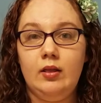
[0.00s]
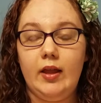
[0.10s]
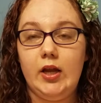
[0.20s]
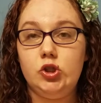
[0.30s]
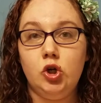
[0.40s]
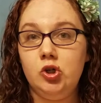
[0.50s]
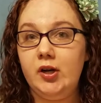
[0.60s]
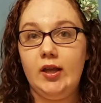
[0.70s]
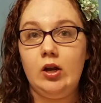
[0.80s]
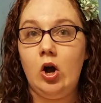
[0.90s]
like turn
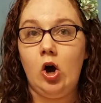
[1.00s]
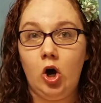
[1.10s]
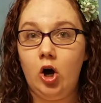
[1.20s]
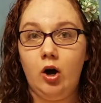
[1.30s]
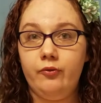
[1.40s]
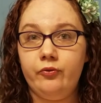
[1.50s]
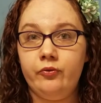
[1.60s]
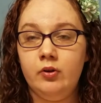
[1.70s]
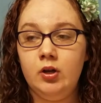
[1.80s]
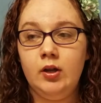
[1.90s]
it off,